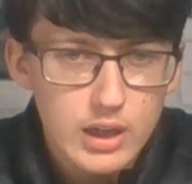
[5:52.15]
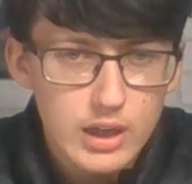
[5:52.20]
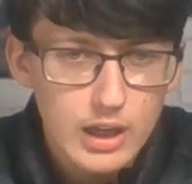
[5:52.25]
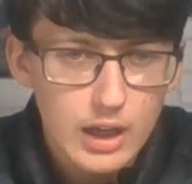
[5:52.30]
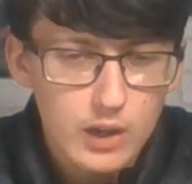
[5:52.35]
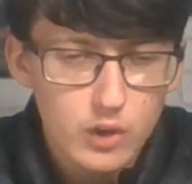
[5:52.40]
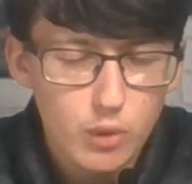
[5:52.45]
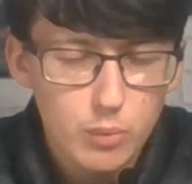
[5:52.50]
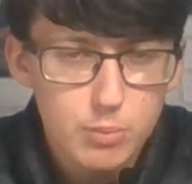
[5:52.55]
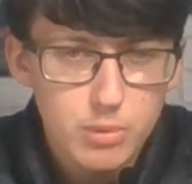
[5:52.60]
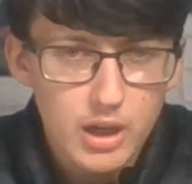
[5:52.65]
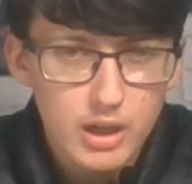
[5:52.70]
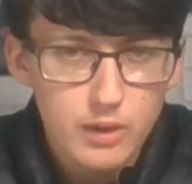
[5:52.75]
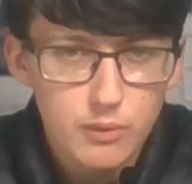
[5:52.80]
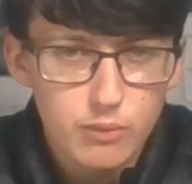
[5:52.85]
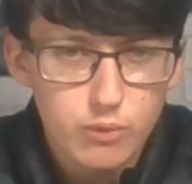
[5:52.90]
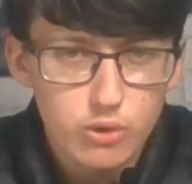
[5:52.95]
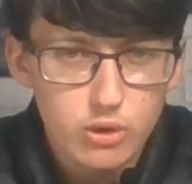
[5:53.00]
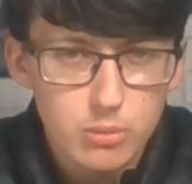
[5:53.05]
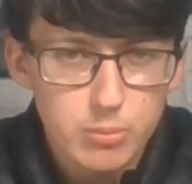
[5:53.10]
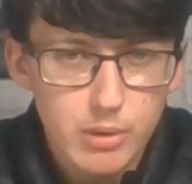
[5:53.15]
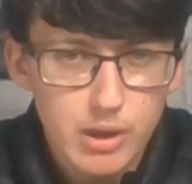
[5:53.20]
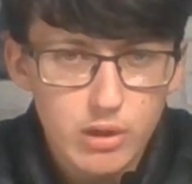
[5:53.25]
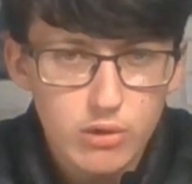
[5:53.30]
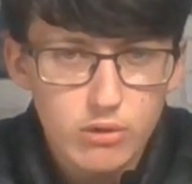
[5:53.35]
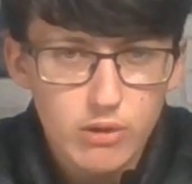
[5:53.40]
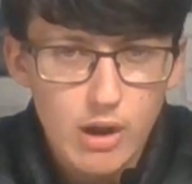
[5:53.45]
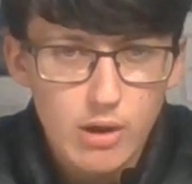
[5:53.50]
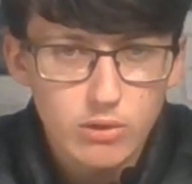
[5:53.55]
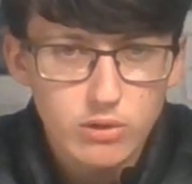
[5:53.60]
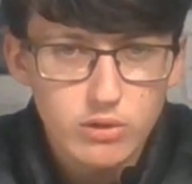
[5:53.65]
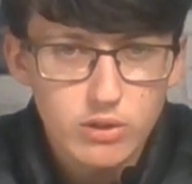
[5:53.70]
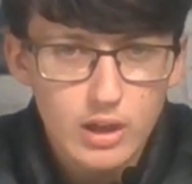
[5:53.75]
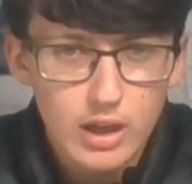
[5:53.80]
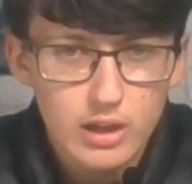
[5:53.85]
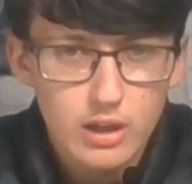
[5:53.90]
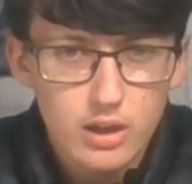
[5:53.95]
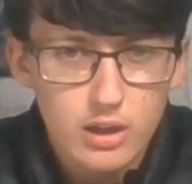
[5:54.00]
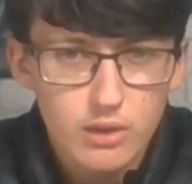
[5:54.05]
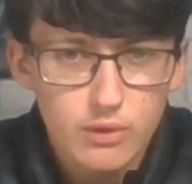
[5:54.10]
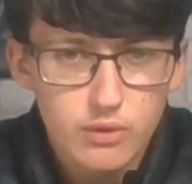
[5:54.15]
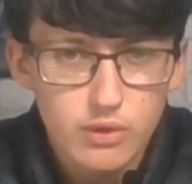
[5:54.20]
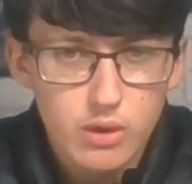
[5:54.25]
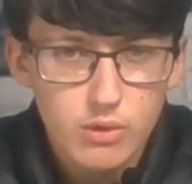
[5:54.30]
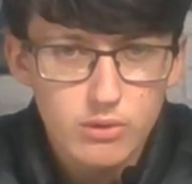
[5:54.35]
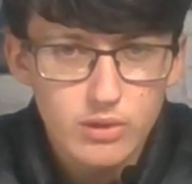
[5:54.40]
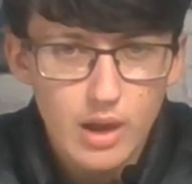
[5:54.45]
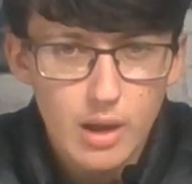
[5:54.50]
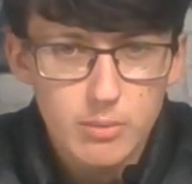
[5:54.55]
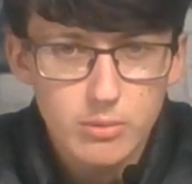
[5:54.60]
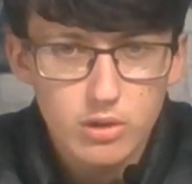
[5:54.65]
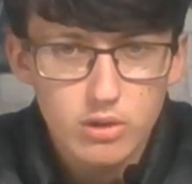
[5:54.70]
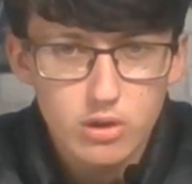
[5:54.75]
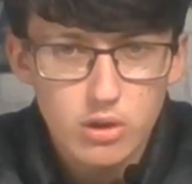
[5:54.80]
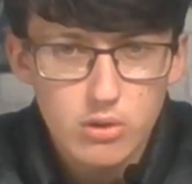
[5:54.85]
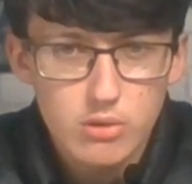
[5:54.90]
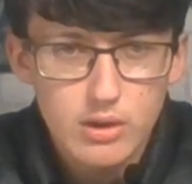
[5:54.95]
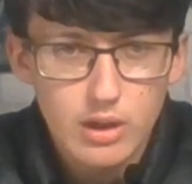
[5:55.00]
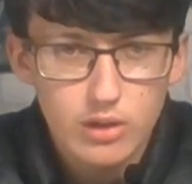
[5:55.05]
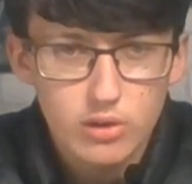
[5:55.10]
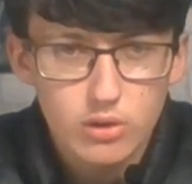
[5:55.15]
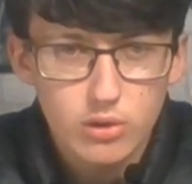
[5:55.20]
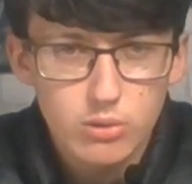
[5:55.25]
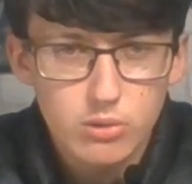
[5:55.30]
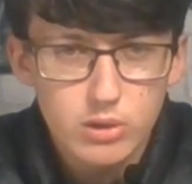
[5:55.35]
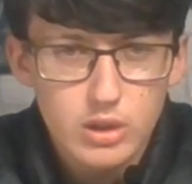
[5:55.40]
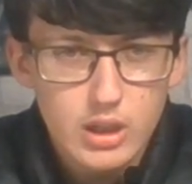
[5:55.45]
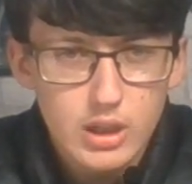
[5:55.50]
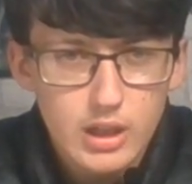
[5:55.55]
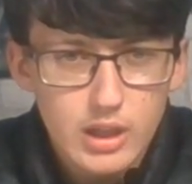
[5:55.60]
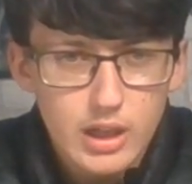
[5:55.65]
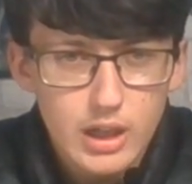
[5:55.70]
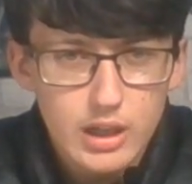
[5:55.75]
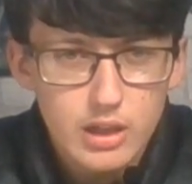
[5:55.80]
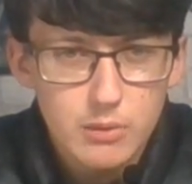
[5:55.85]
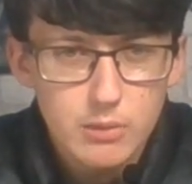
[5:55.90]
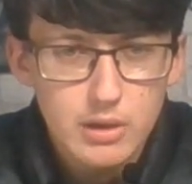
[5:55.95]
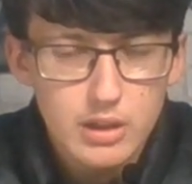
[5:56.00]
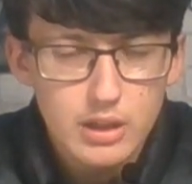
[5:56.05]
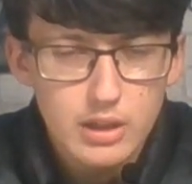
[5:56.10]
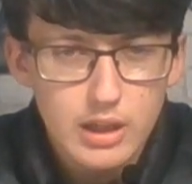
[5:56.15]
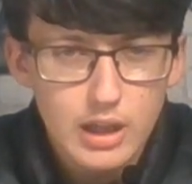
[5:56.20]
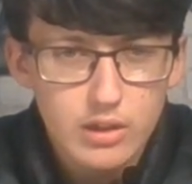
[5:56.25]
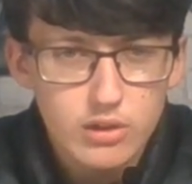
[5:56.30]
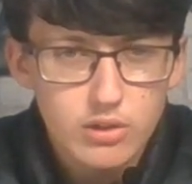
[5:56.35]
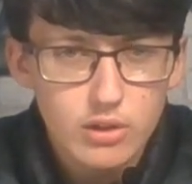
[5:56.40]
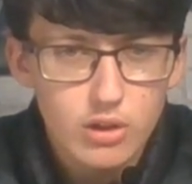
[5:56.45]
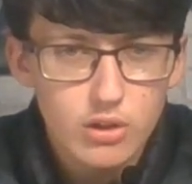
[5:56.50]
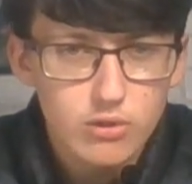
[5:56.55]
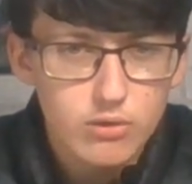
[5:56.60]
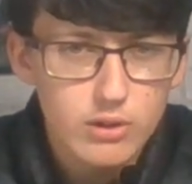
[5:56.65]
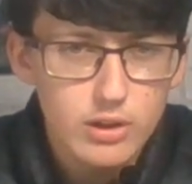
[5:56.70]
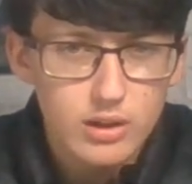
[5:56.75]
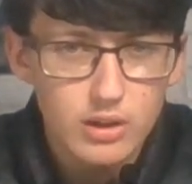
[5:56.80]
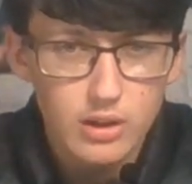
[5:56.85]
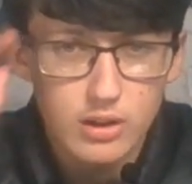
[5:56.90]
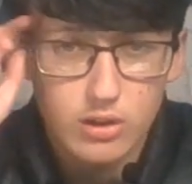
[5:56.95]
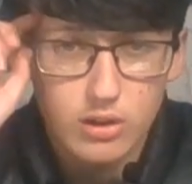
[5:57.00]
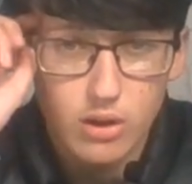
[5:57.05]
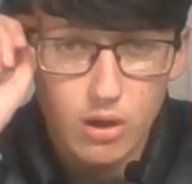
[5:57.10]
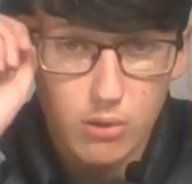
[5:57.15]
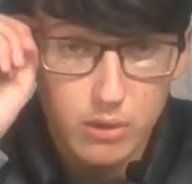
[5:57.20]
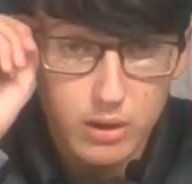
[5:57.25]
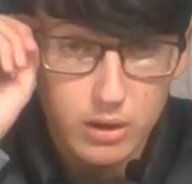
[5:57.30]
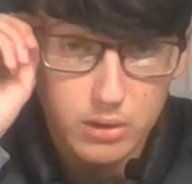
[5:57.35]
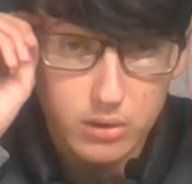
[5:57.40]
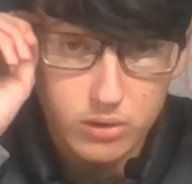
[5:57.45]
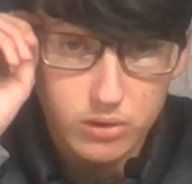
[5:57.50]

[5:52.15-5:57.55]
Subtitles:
I love playing in front of big crowds. I did it a few times at Newcastle, and it really gets your adrenaline going.